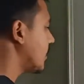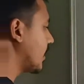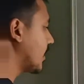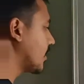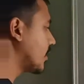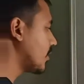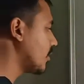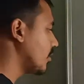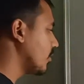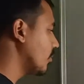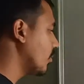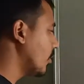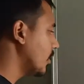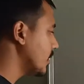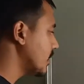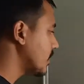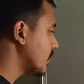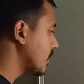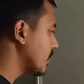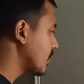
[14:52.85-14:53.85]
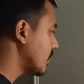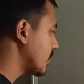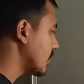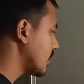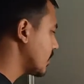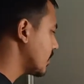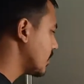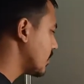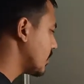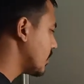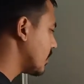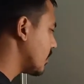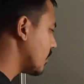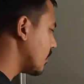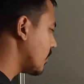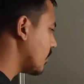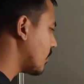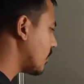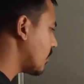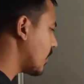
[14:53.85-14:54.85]
a cuboid
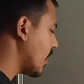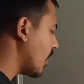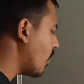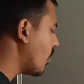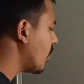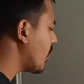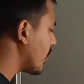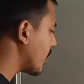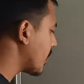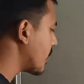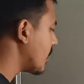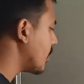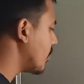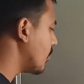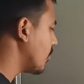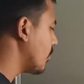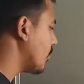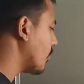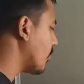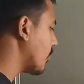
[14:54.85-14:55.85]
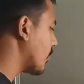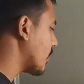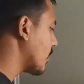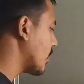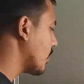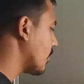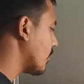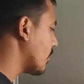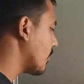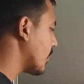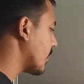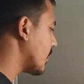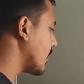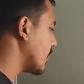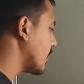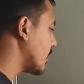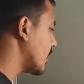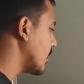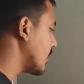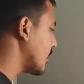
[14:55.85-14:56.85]
or a cube, okay, or
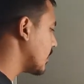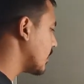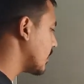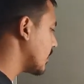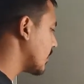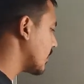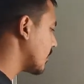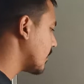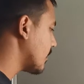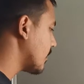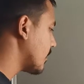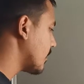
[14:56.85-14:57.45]
anything.